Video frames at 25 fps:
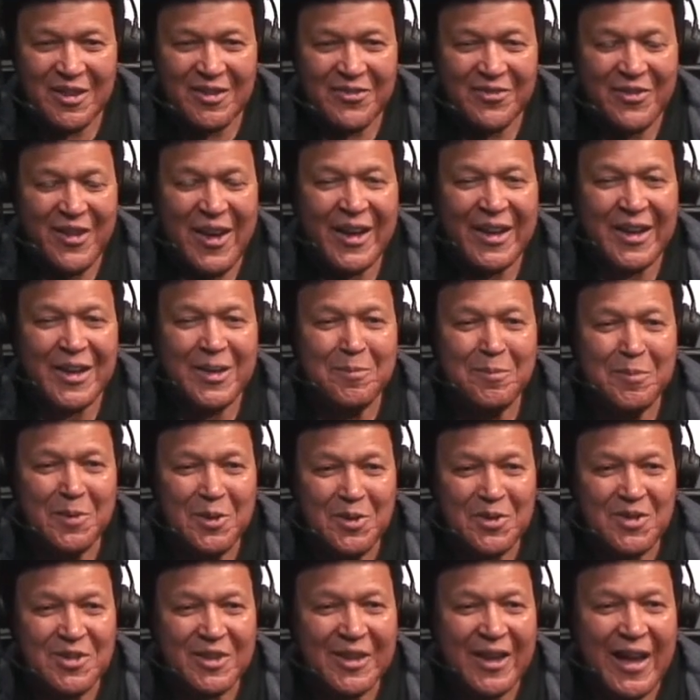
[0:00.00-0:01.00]
In fact, in
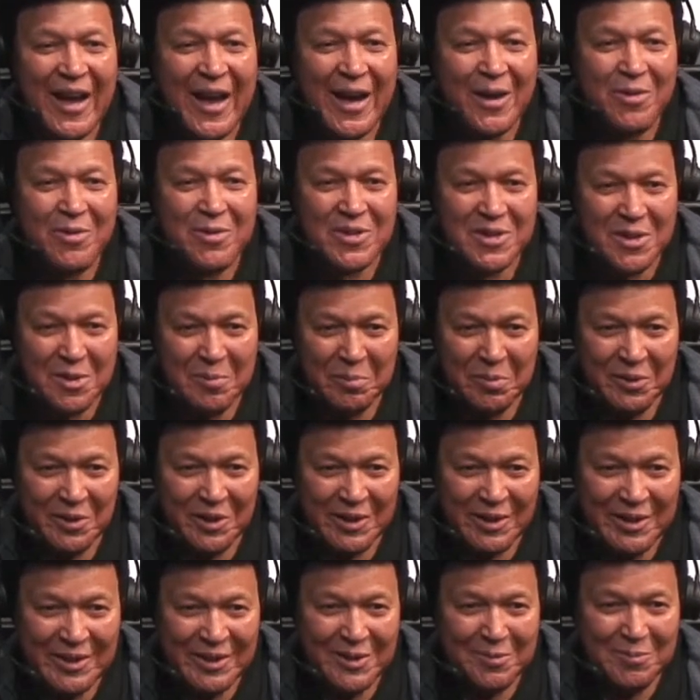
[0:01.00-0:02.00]
music, I was a
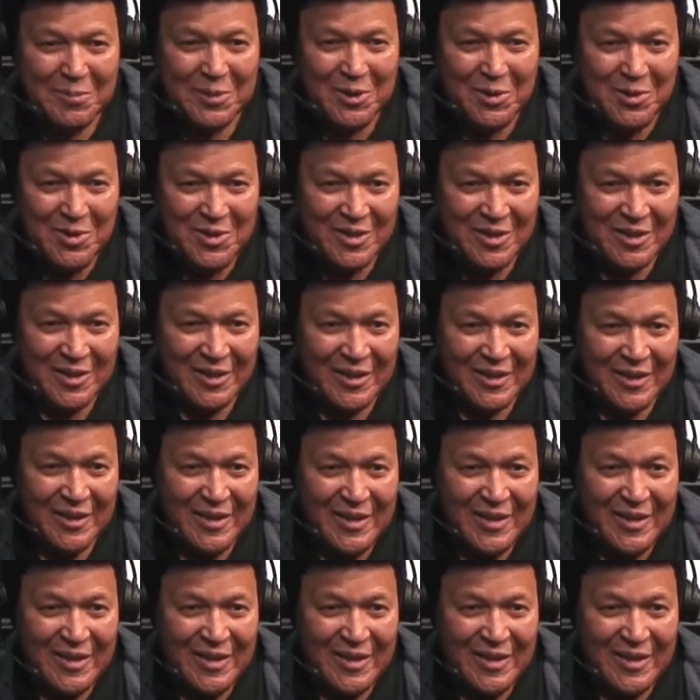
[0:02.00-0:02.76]
bully in music.